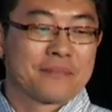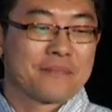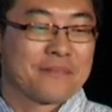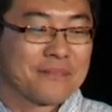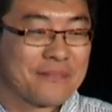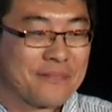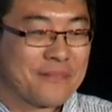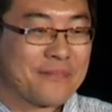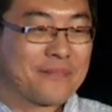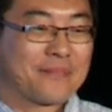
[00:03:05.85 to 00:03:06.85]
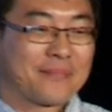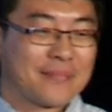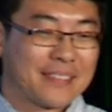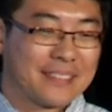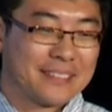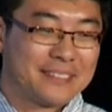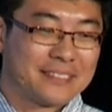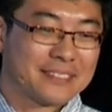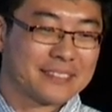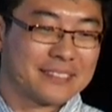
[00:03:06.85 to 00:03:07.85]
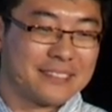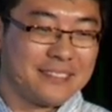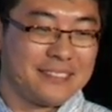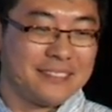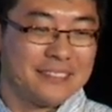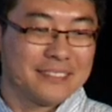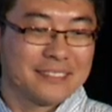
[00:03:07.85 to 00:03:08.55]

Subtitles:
(silence)